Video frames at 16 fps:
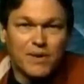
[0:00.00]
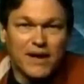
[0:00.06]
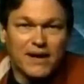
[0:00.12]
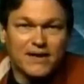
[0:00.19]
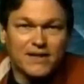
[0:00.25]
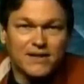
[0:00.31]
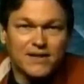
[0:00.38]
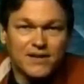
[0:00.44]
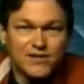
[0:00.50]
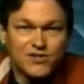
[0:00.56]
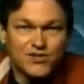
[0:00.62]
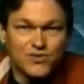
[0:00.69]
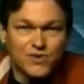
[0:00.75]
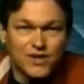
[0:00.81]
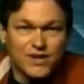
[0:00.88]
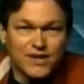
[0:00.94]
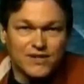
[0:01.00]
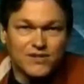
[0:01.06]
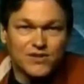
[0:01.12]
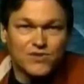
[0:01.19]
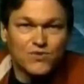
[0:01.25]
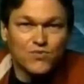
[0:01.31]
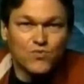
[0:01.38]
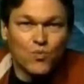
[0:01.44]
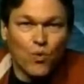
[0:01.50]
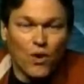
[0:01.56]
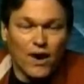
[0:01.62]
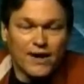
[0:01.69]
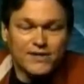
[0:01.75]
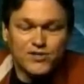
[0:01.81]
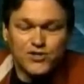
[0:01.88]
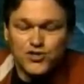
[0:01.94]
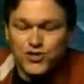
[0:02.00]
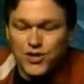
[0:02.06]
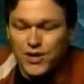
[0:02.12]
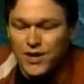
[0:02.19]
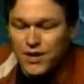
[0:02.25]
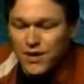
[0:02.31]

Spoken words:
back in history to watch